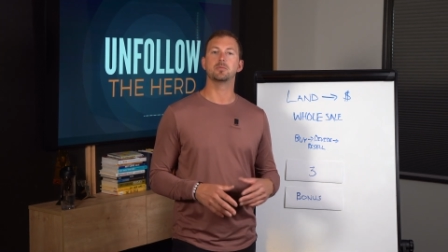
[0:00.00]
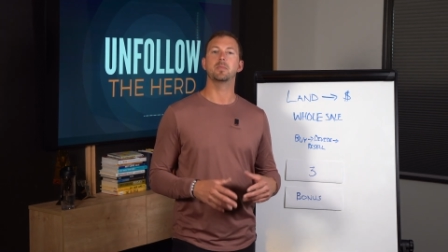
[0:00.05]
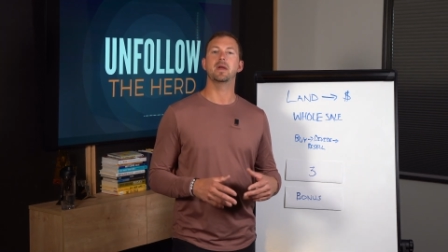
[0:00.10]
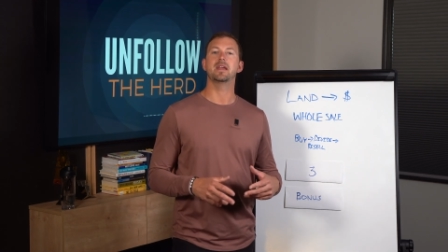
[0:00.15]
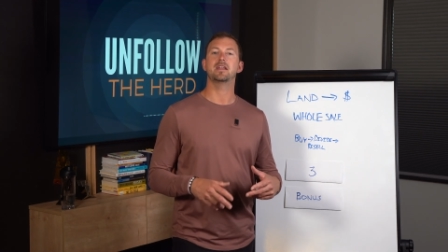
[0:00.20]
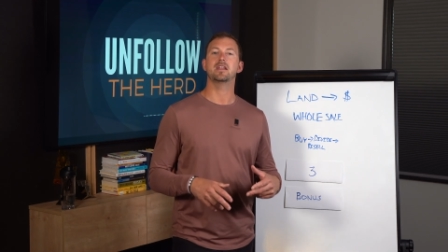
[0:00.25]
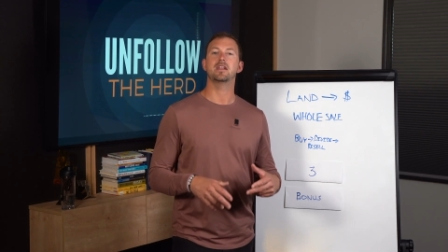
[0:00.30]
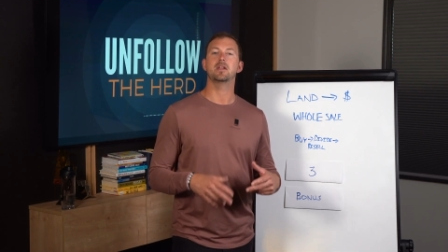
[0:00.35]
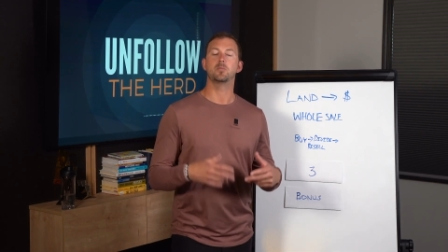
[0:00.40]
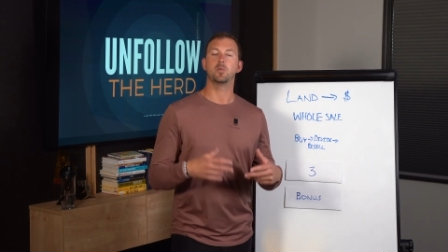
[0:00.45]

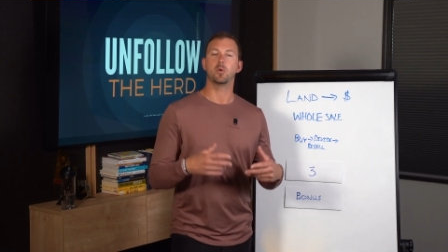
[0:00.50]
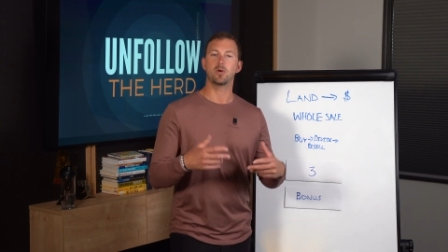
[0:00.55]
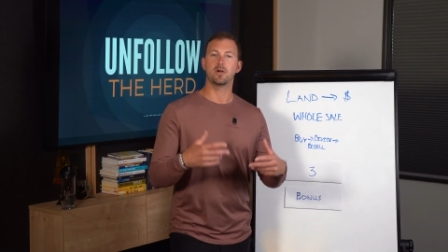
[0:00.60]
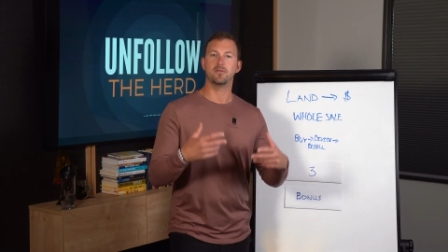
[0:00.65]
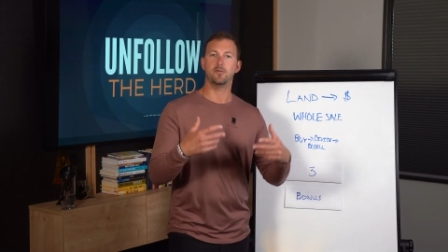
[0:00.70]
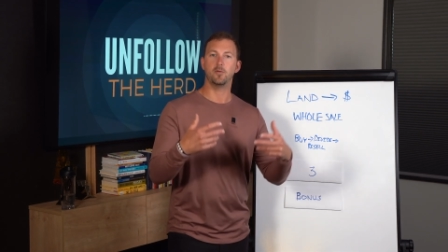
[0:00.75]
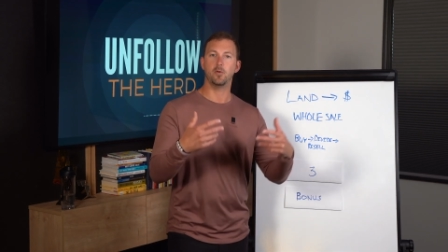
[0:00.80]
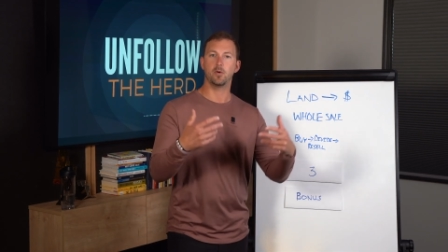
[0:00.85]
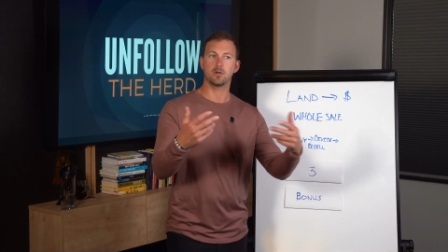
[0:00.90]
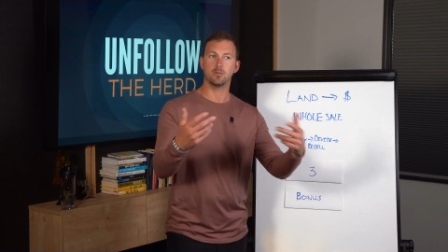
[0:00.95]
making it more
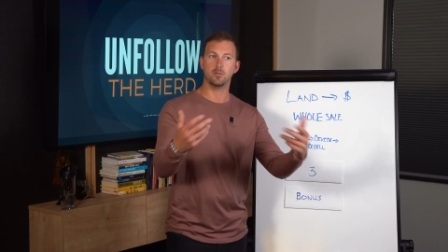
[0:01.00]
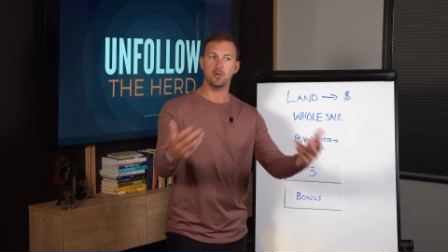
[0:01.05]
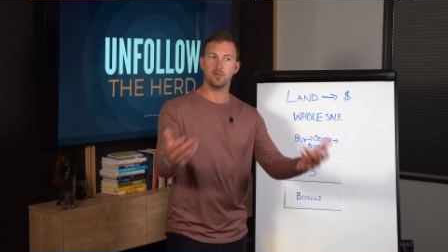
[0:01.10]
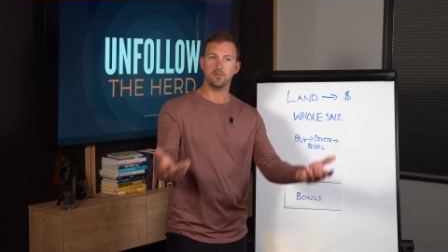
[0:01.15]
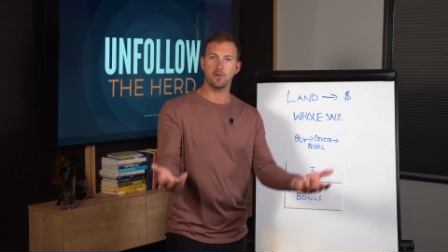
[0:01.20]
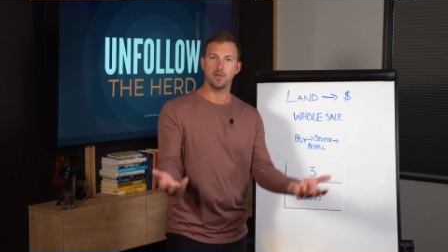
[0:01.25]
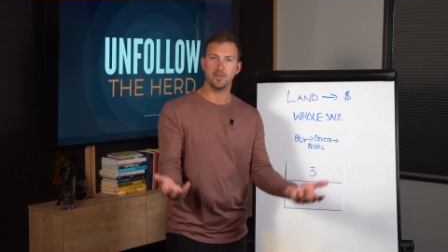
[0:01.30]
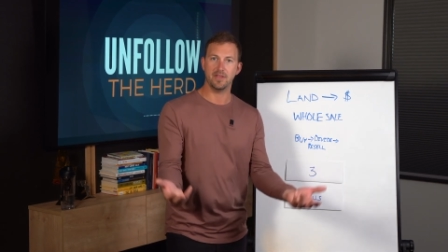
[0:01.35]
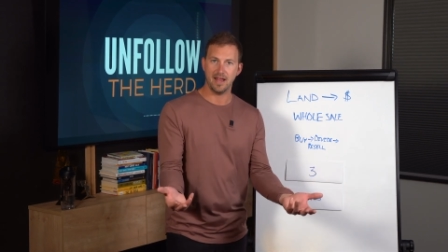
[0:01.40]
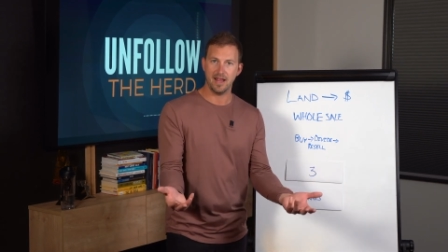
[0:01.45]
affordable
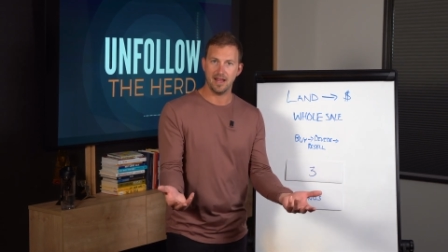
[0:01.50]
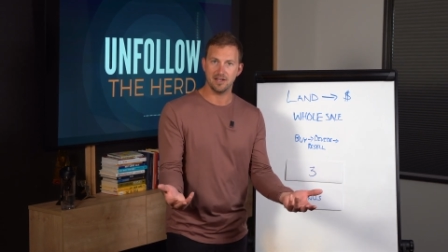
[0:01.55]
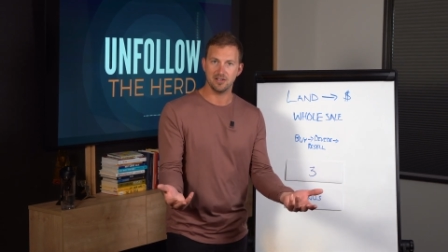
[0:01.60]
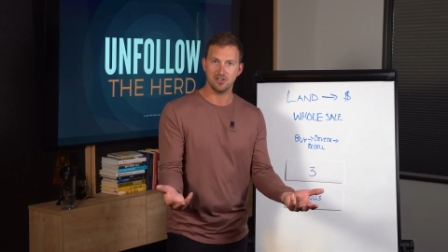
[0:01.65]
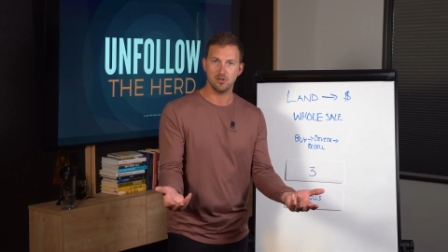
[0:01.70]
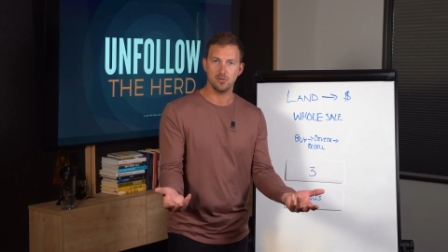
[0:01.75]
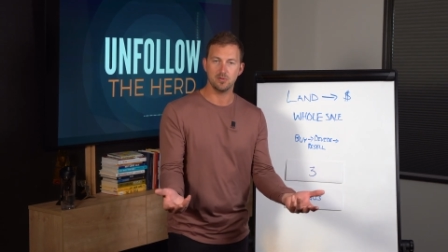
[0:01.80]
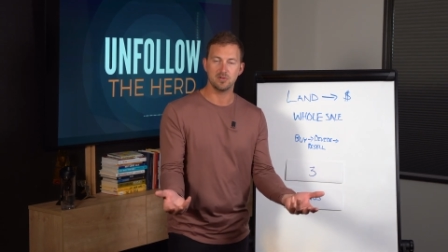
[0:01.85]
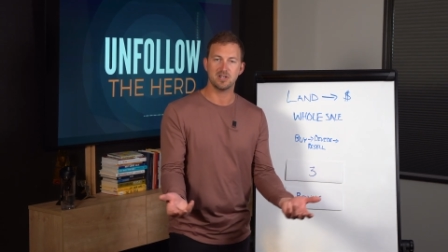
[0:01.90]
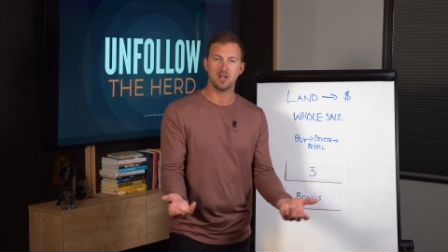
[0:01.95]
for the end
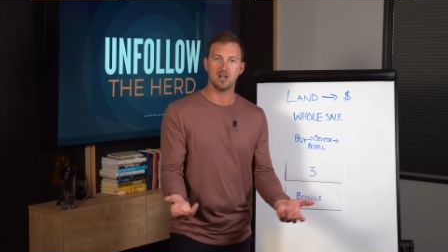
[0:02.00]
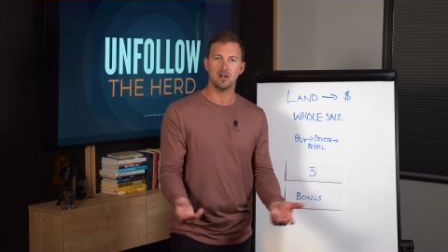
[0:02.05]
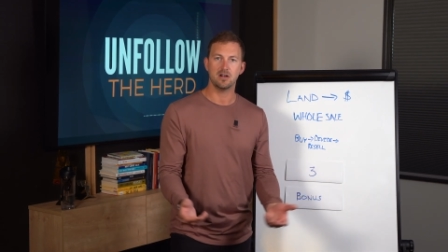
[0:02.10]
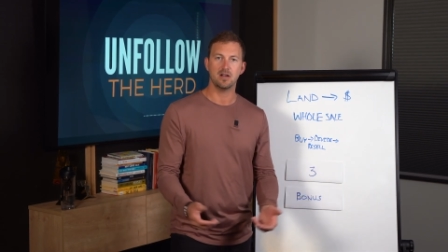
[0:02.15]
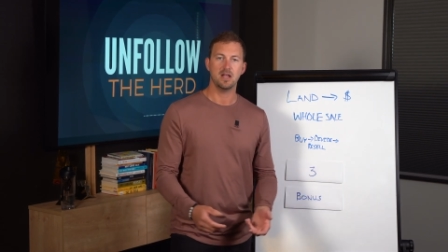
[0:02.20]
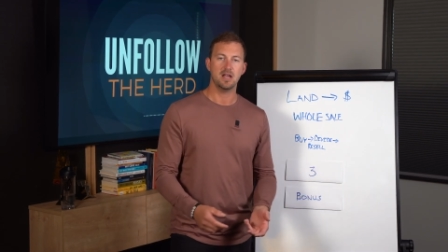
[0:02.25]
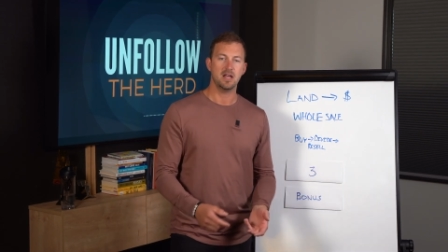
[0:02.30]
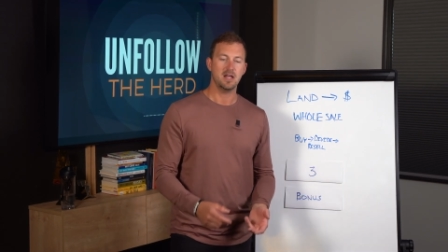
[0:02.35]
user.